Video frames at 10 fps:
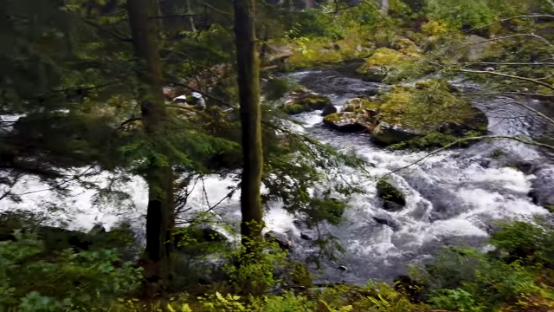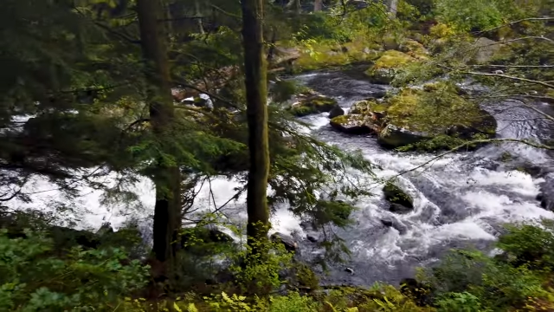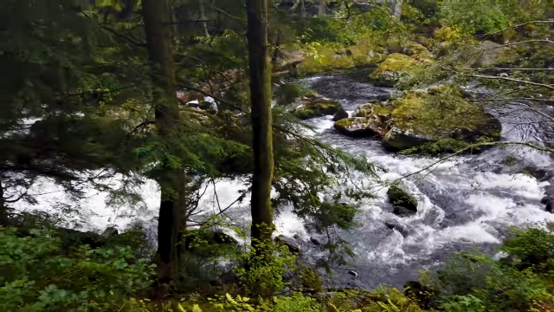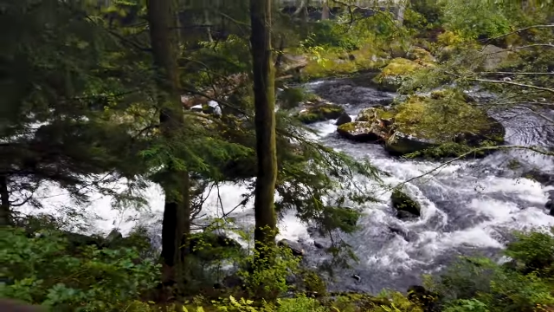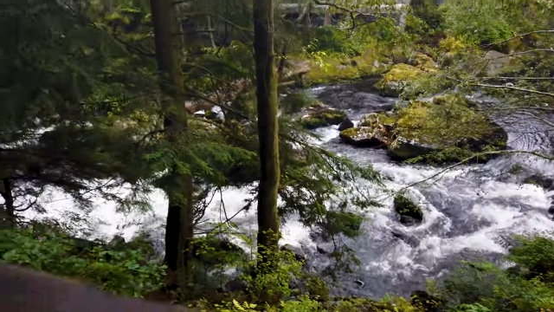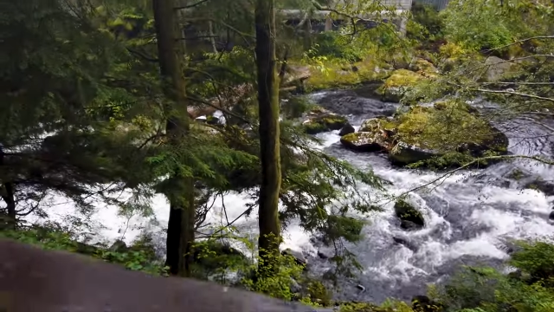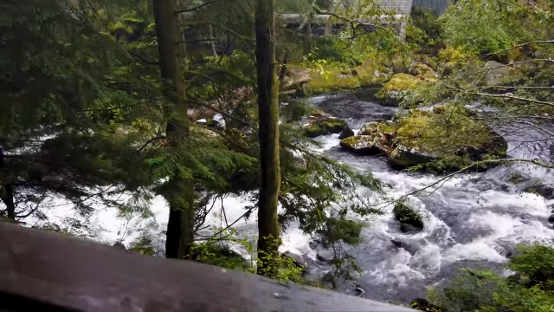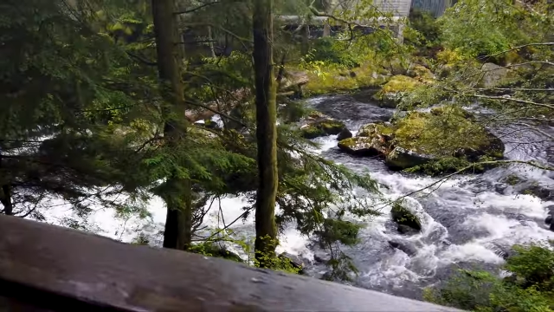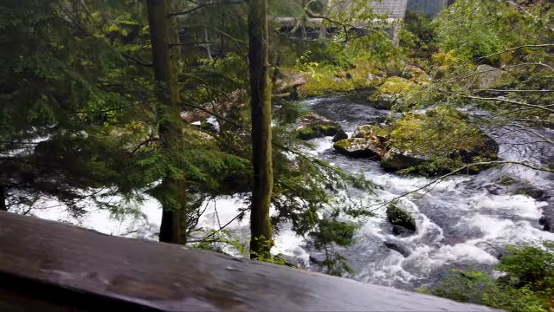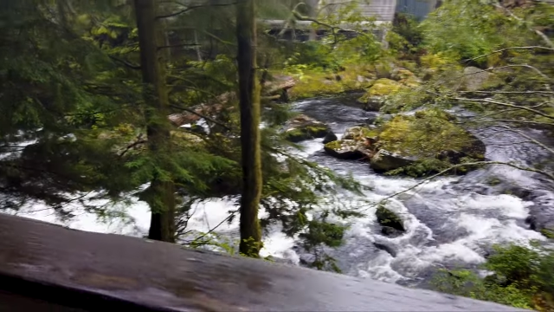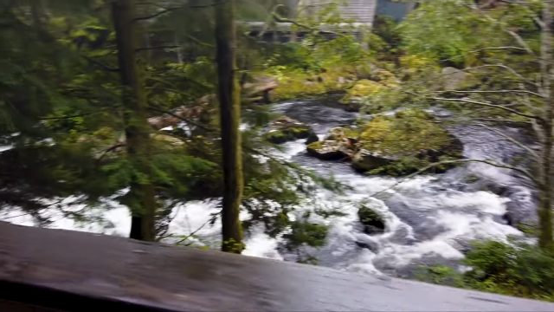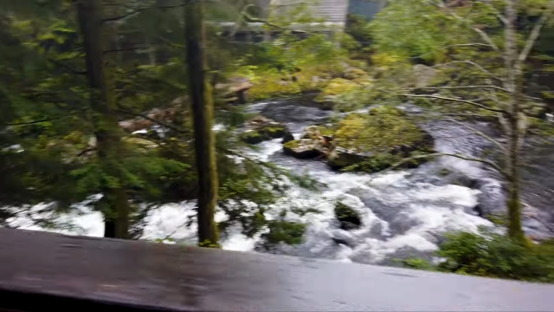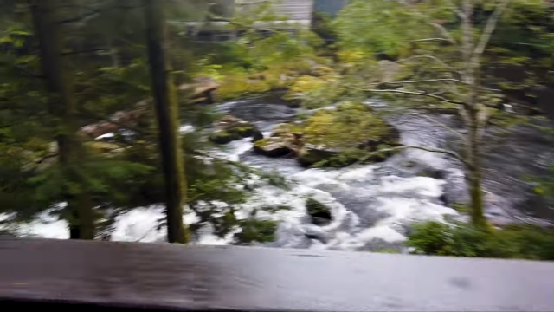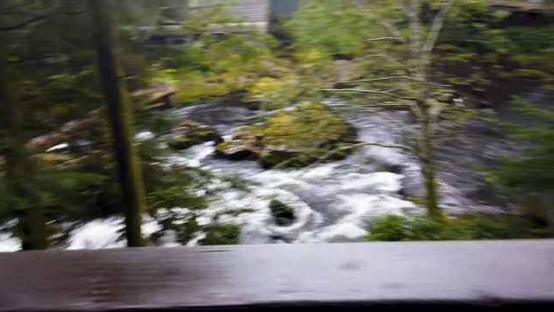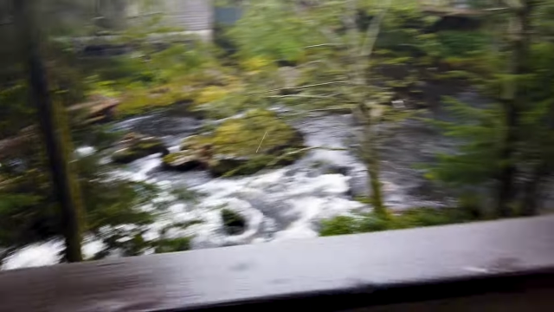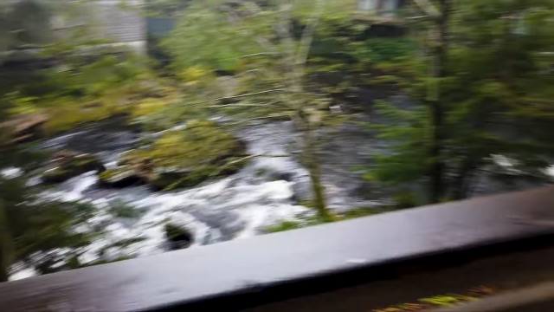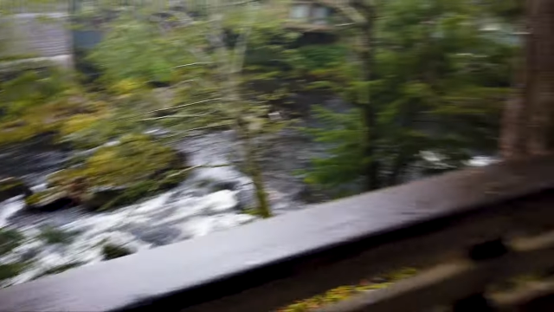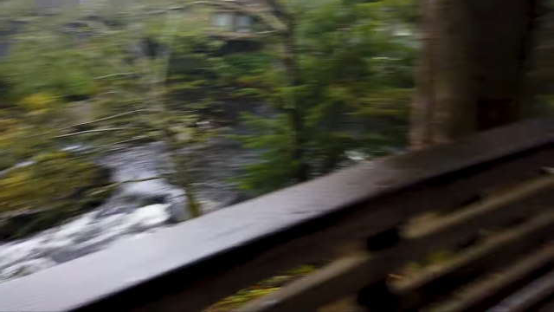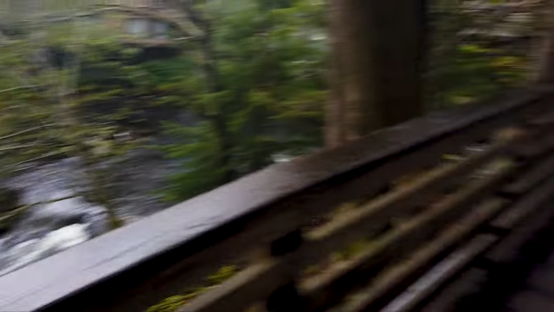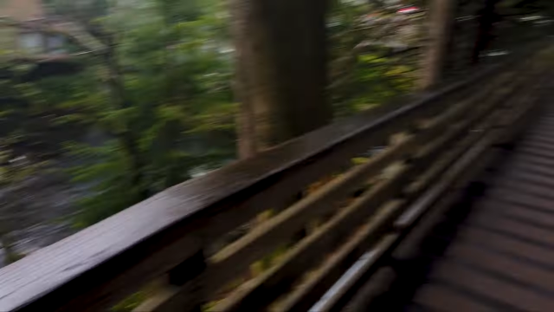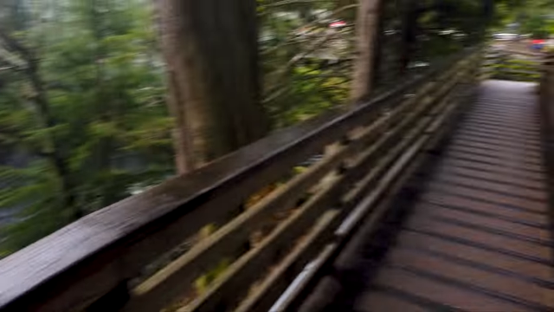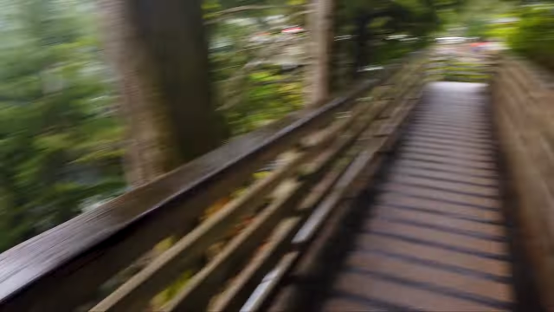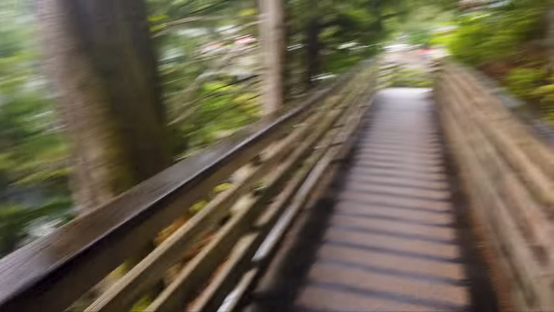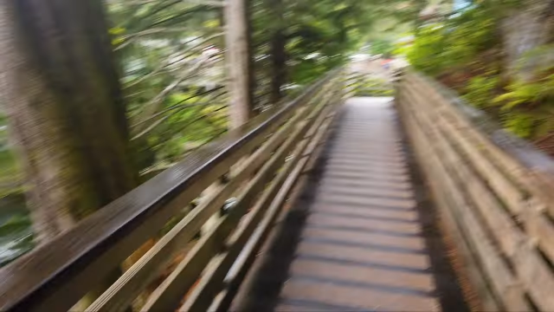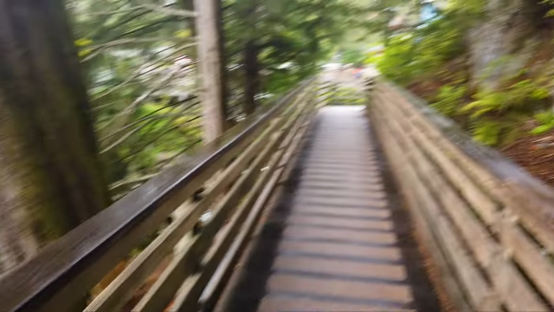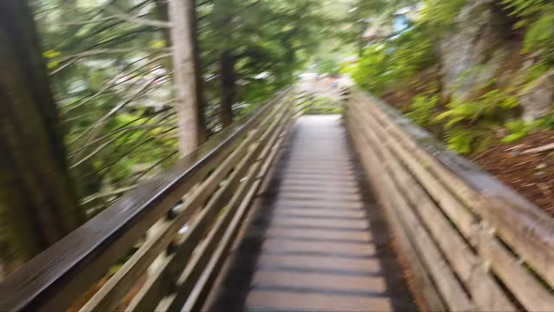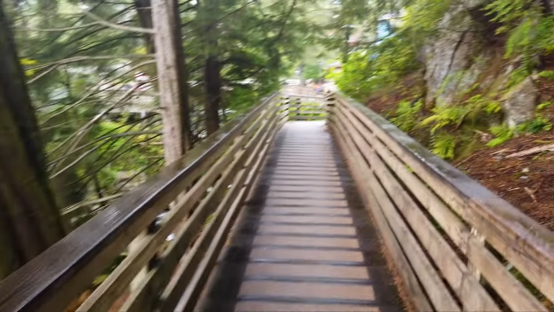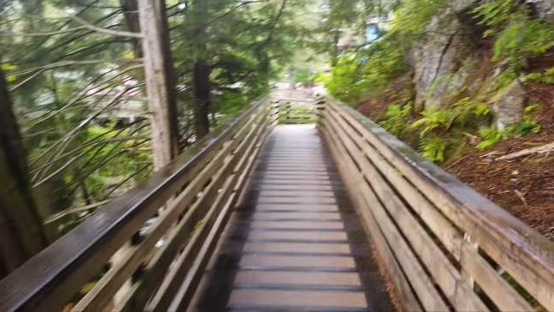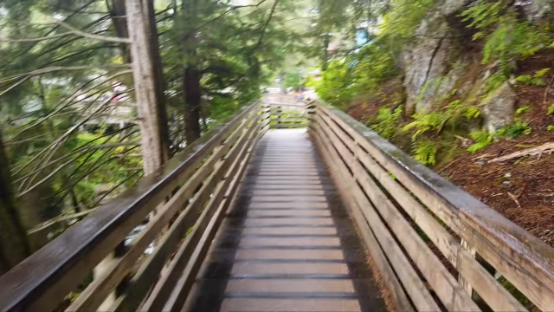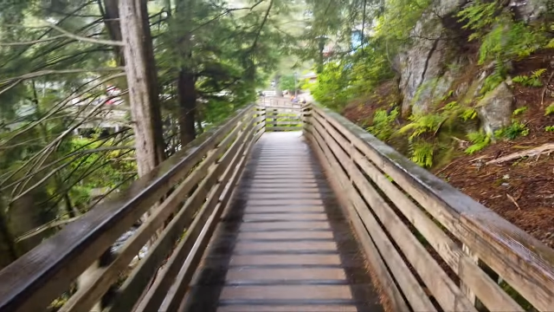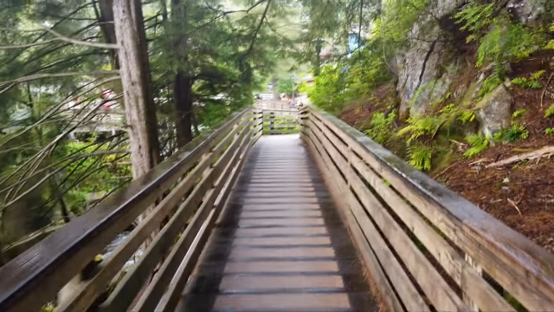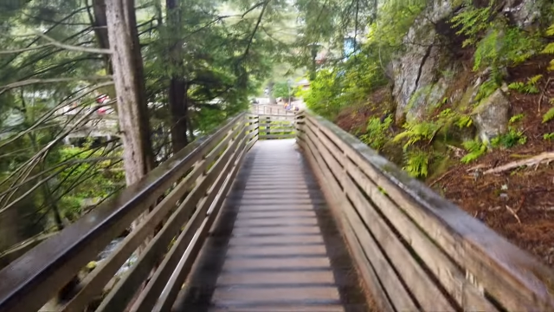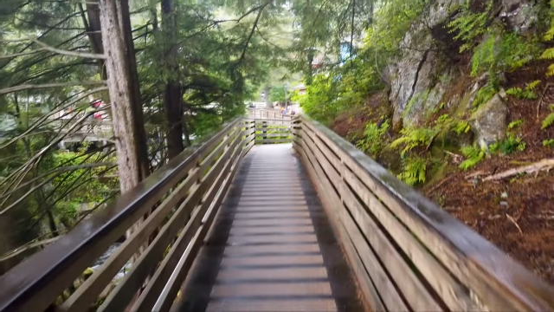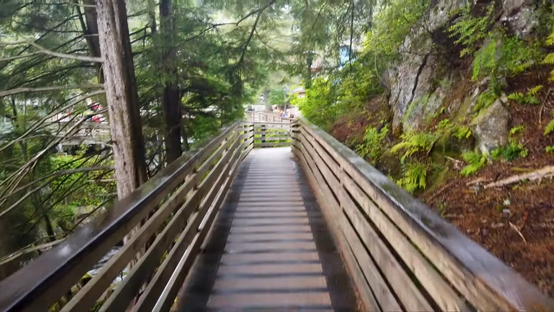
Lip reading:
Nobody's mouth can be seen.